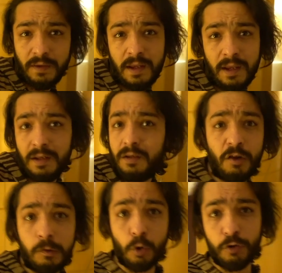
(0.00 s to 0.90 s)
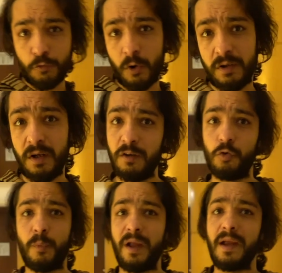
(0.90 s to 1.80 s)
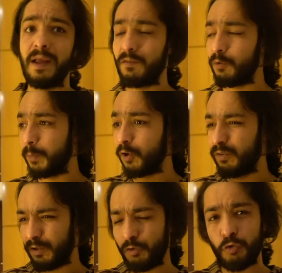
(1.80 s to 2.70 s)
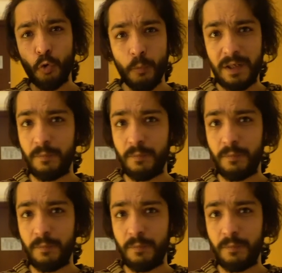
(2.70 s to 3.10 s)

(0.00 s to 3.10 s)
and there's a lot of content in Dubai, guys, because there are so many